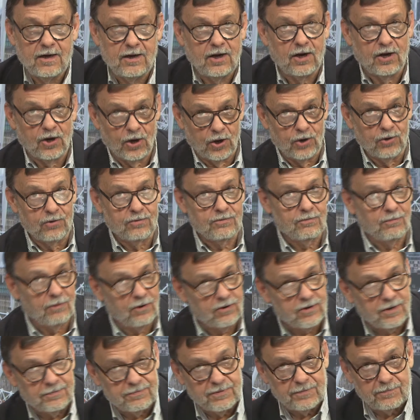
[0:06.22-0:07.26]
Hello and
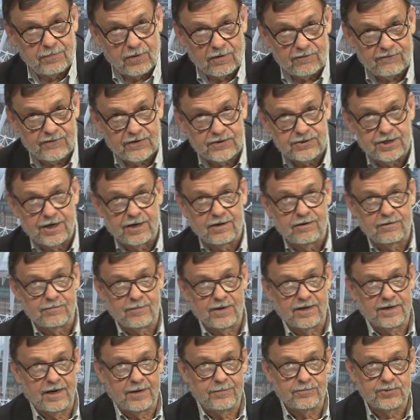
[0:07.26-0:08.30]
welcome to Perfect Channel. My
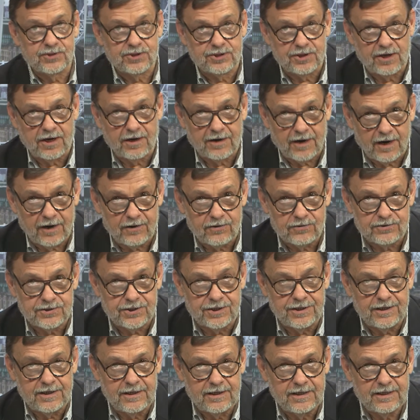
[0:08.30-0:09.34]
name's John Anderson.
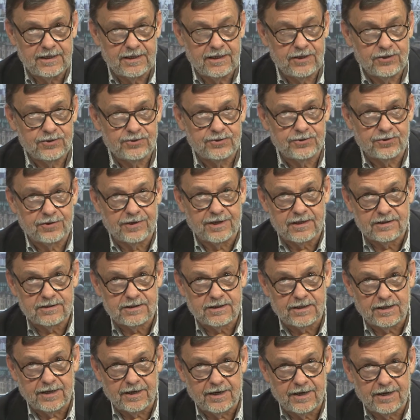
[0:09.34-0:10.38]
Joining us
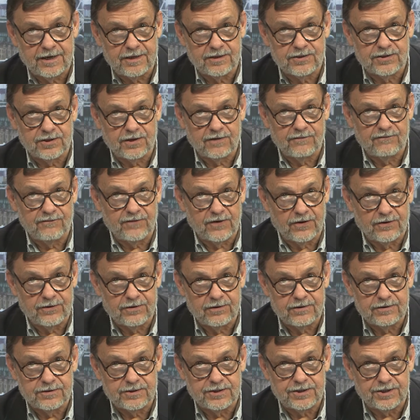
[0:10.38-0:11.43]
today is our founder and
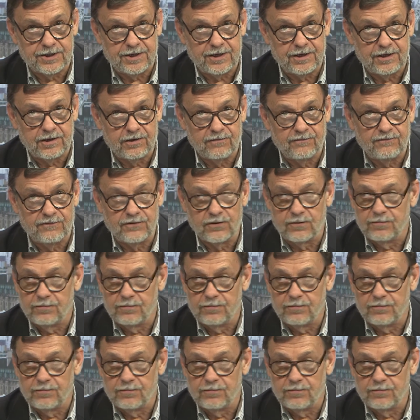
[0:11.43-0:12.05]
CEO, Phil